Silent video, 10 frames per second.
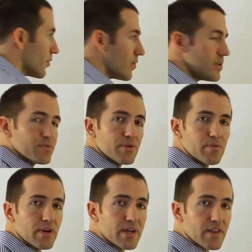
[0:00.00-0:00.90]
course we
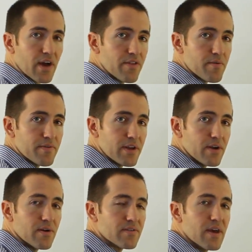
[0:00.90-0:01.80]
look at the other
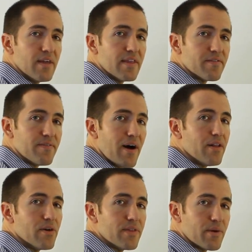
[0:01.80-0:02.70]
videos that
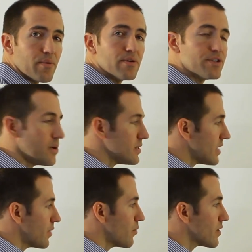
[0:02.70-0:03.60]
follow that will show us
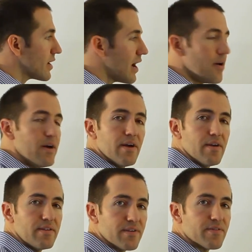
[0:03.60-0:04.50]
how to work out
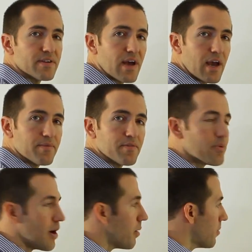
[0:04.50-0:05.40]
different types of
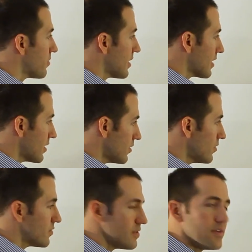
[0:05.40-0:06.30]
problems that can
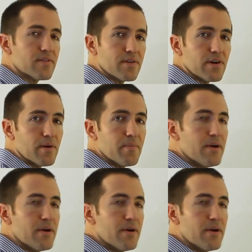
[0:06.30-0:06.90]
use this theorem.